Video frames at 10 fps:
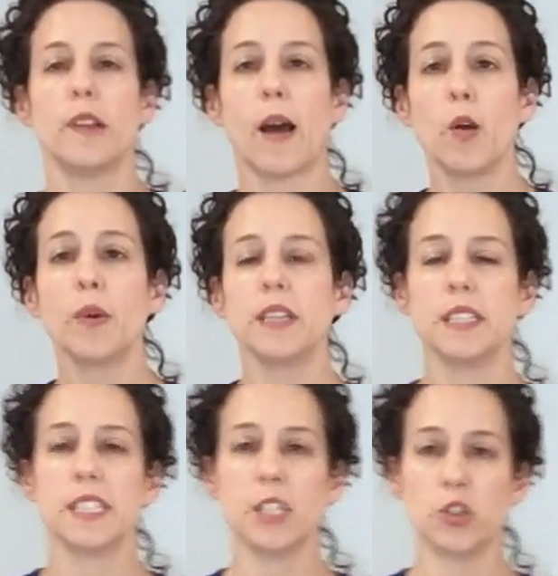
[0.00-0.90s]
now I want
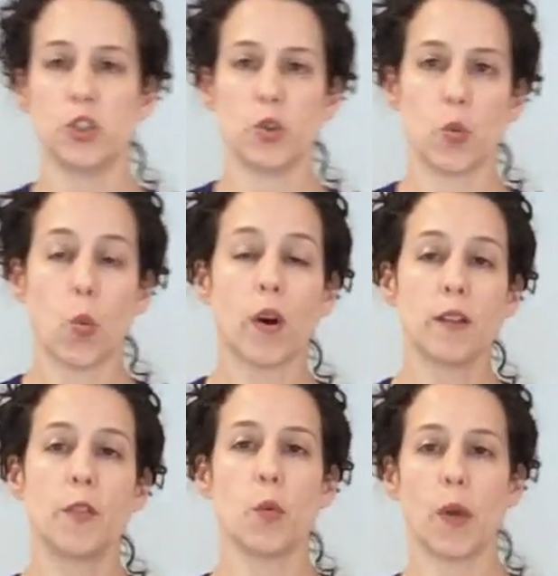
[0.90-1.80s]
to teach you one
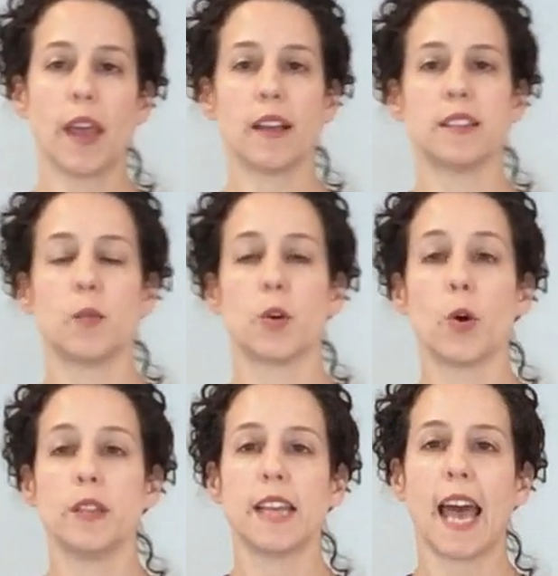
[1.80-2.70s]
of the ways that we're
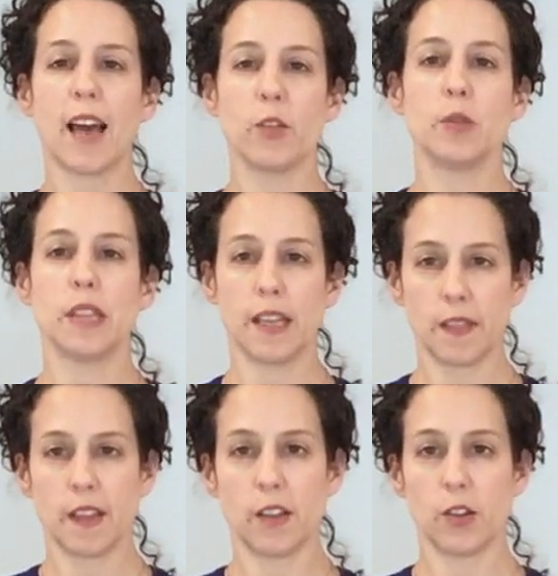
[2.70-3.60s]
going to have you
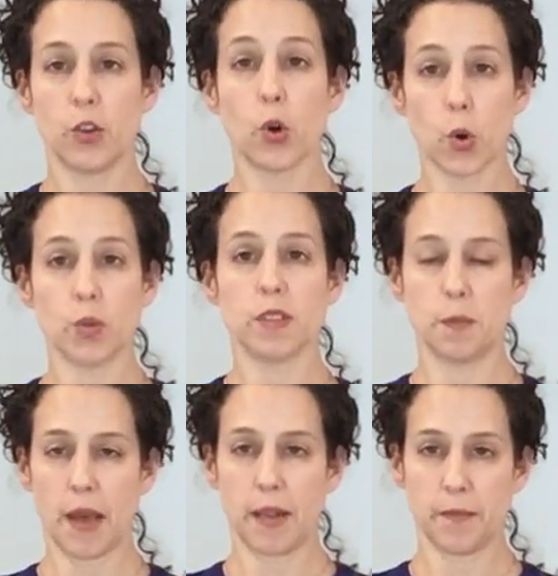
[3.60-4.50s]
lengthen your own
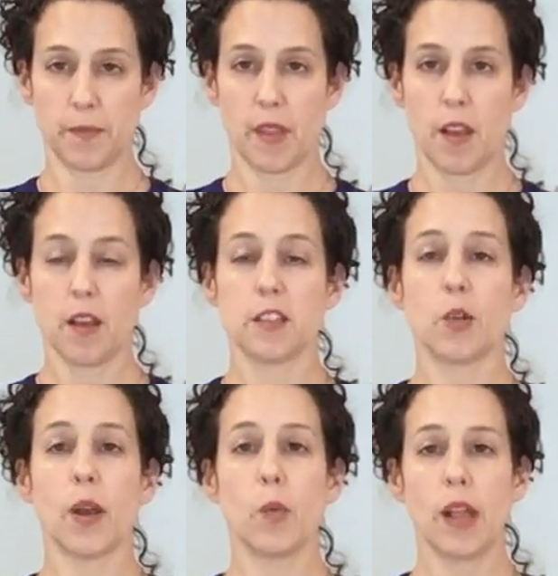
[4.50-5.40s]
spine.
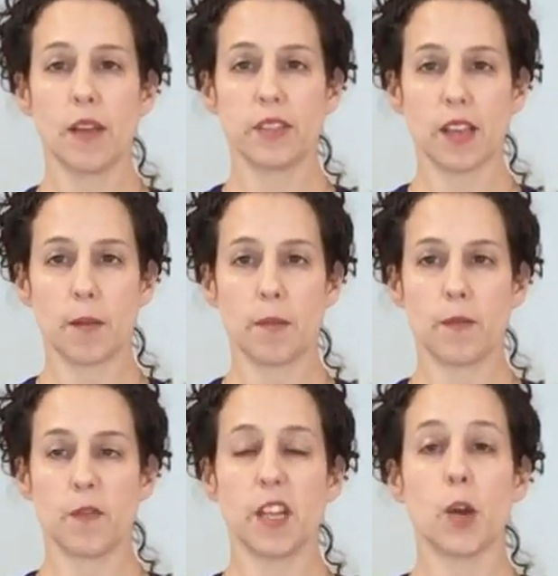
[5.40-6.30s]
So I will have
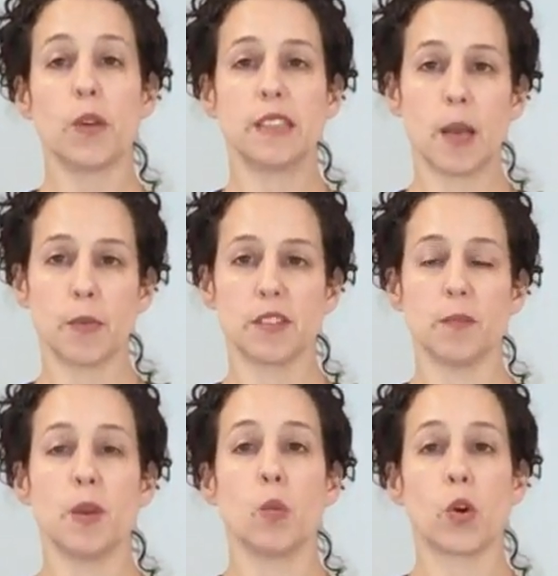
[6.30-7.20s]
some video examples of
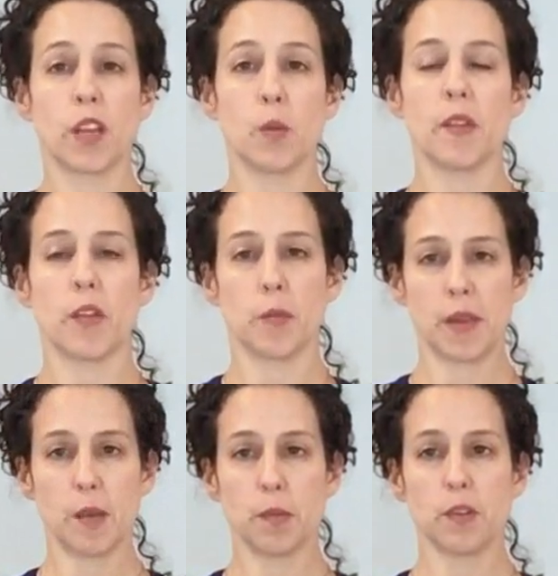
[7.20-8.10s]
me working with other
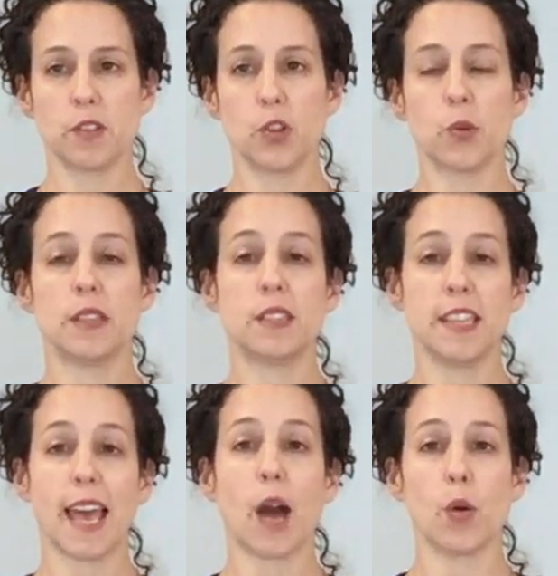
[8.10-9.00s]
people so you can
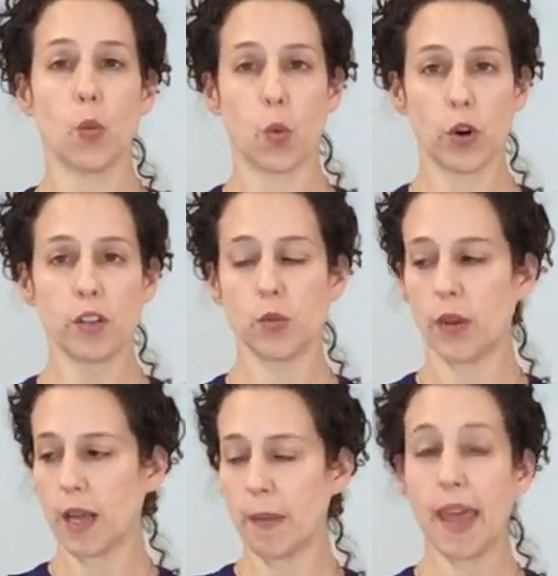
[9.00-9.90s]
see how it works
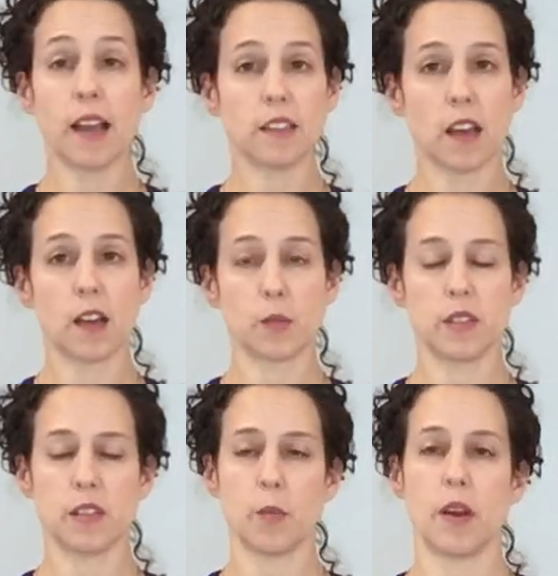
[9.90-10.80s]
when I'm hands-on with
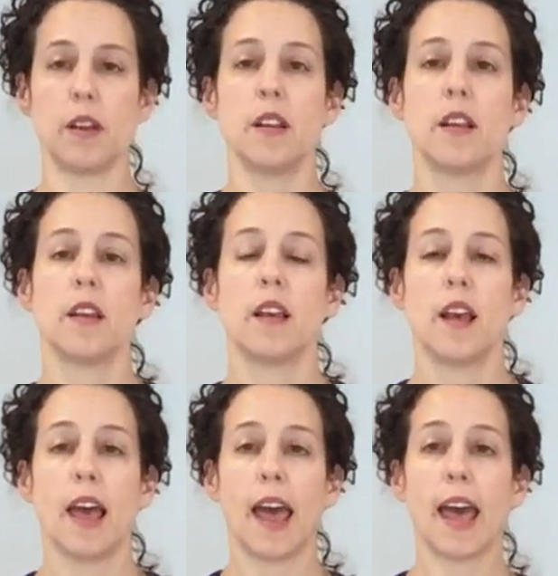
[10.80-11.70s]
someone.
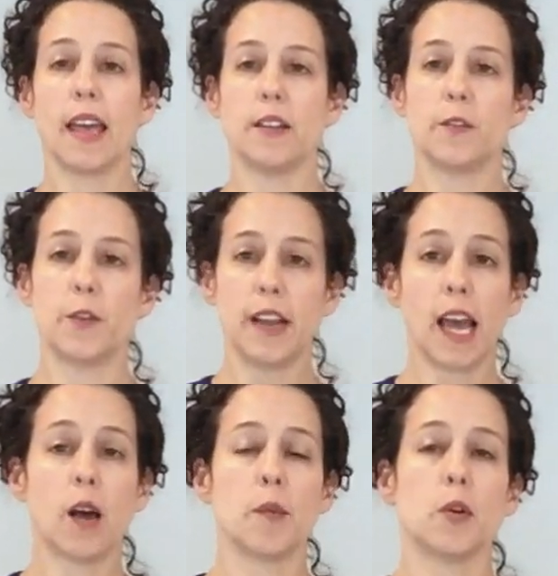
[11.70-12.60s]
And for
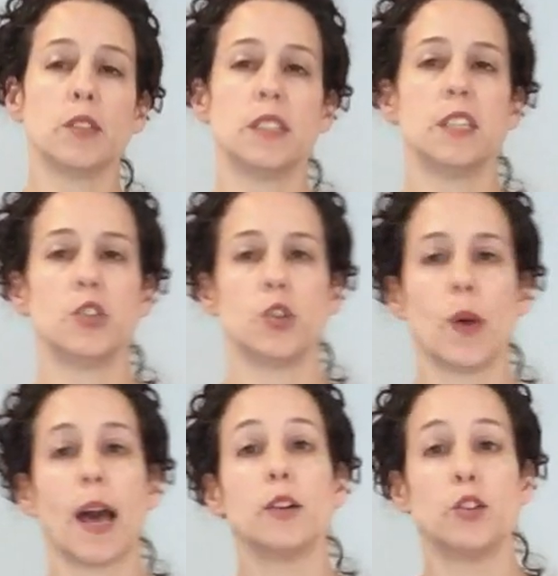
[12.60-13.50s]
now, I'm going to teach you
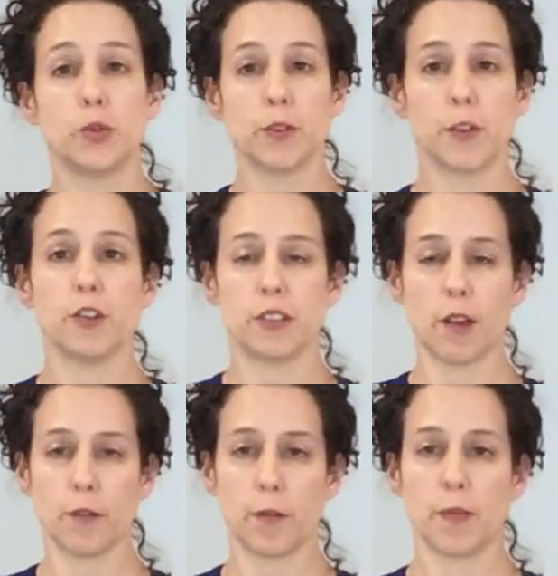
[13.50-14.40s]
how to do it for yourself.